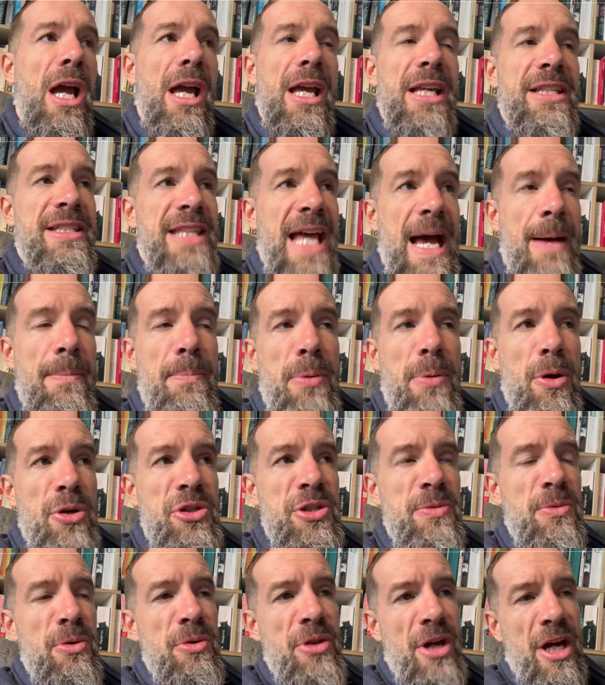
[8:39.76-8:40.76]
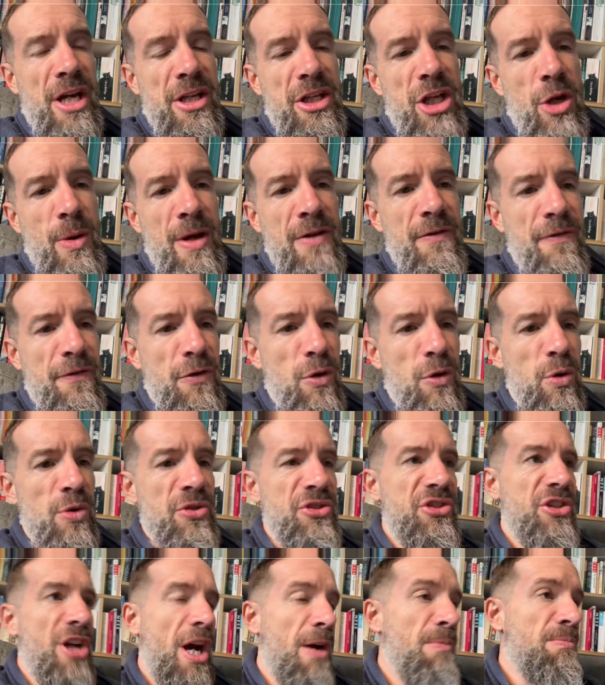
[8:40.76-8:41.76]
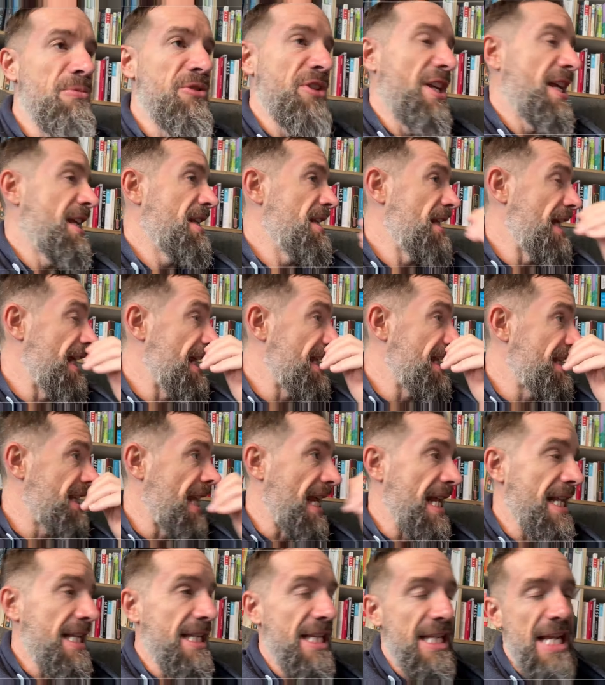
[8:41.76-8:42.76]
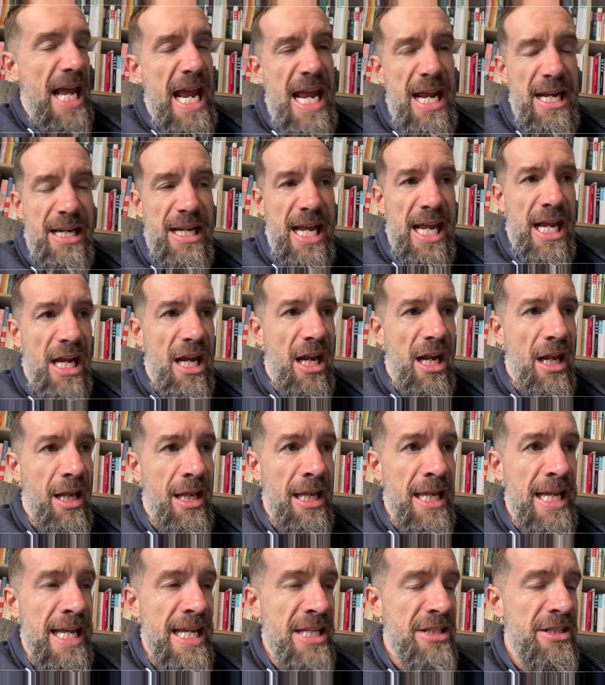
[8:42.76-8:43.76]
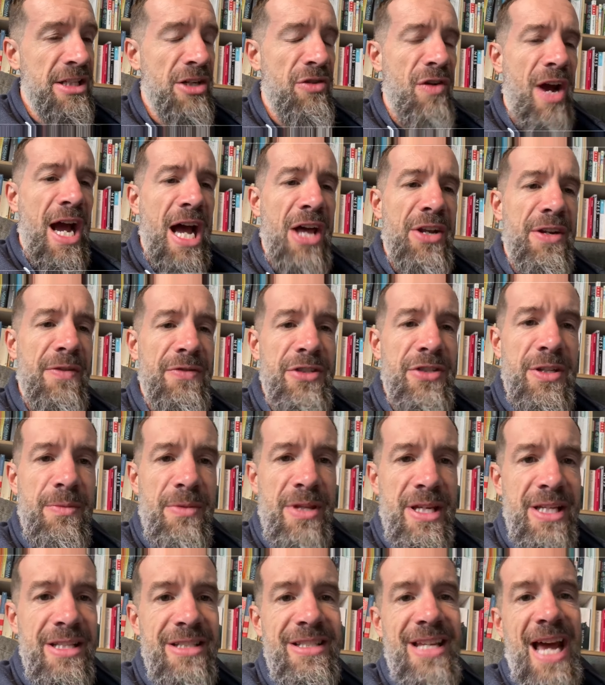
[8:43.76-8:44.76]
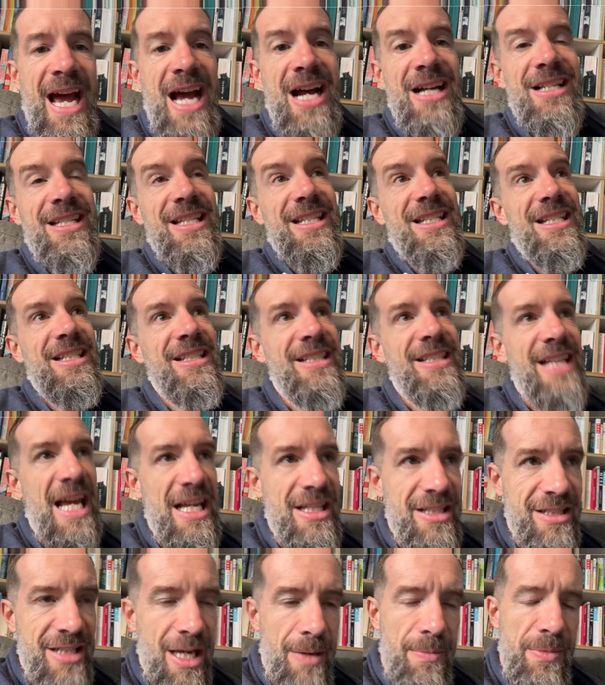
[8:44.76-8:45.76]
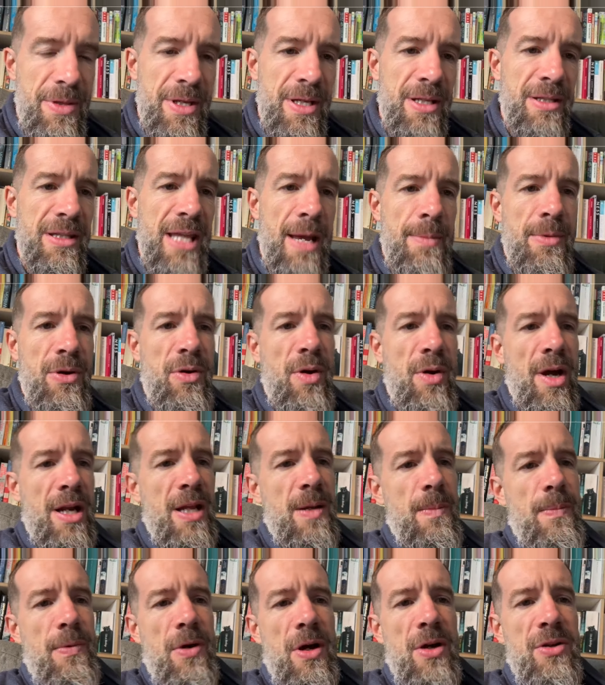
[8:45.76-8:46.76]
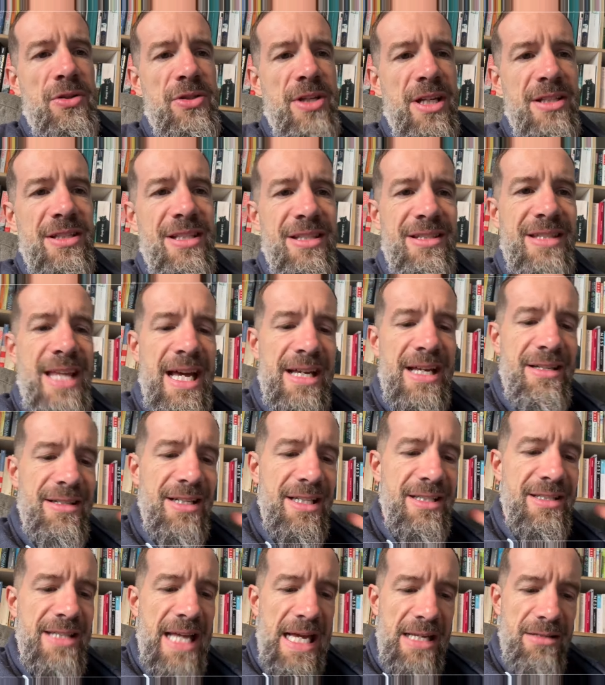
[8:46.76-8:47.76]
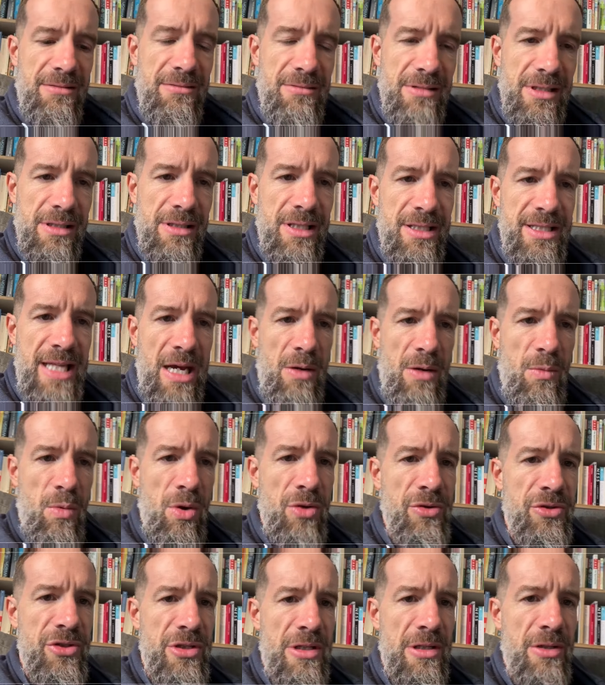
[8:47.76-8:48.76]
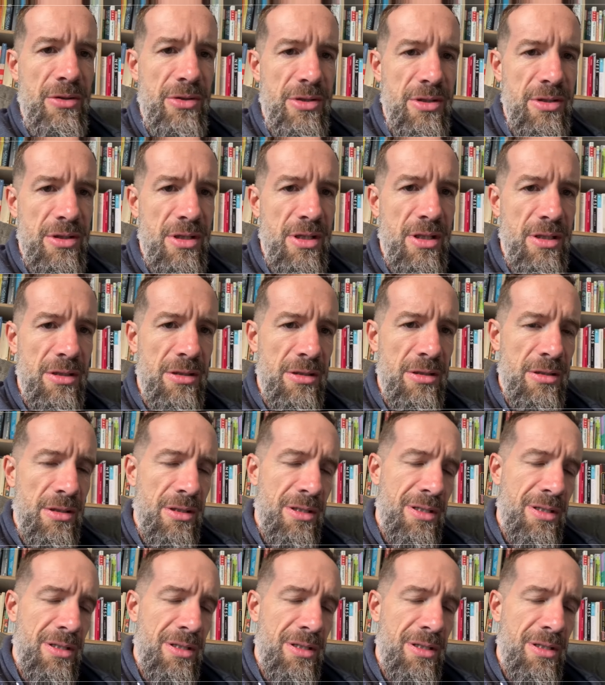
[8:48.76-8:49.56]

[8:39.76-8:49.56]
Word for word: is that possible that a UN force comes in, it, it, it, it, clears the ground of some of these gangs, it sets up the democratic process? Is that is that is that one solution to this?